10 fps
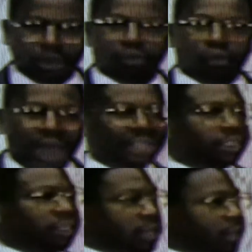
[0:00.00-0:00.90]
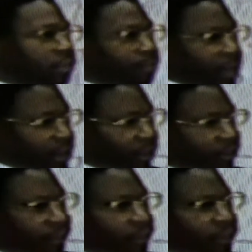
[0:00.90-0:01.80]
righteously compete.
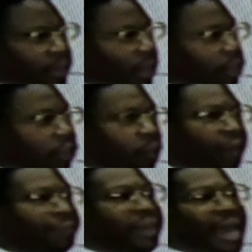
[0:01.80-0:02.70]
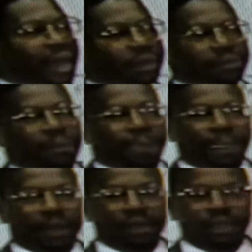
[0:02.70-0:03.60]
So with that,
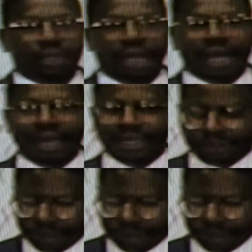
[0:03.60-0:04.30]
I'd like to